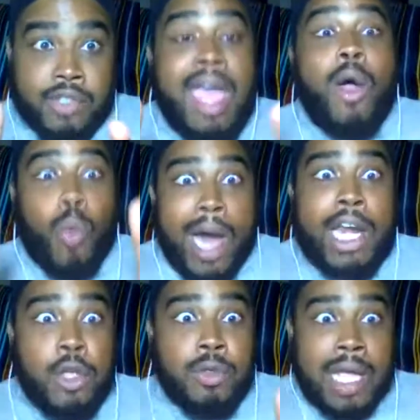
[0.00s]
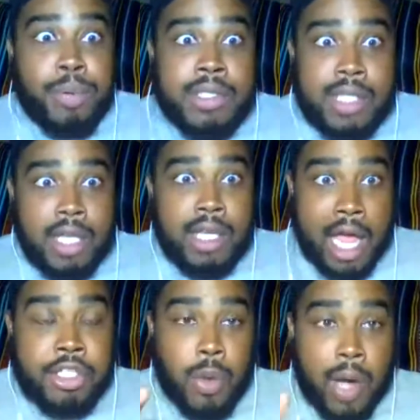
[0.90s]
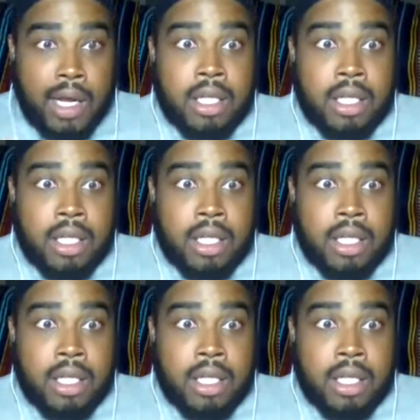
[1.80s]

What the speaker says: Why do you think Priscilla Cachoeira